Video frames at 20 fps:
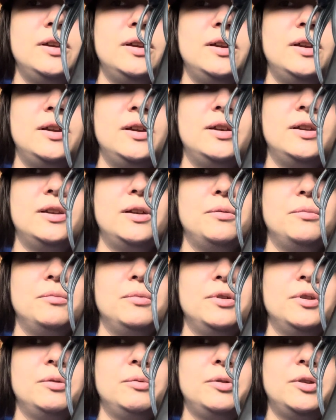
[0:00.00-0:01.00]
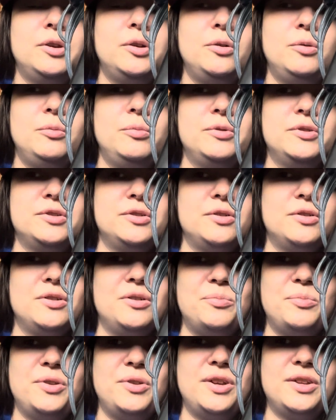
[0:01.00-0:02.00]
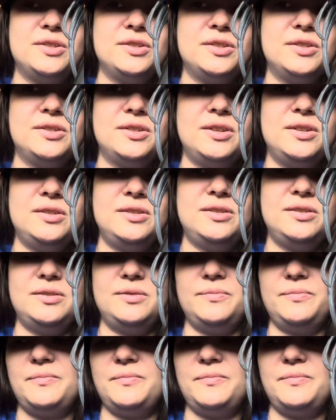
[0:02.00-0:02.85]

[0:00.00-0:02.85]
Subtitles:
And I really, really hope it's not going to plasticize.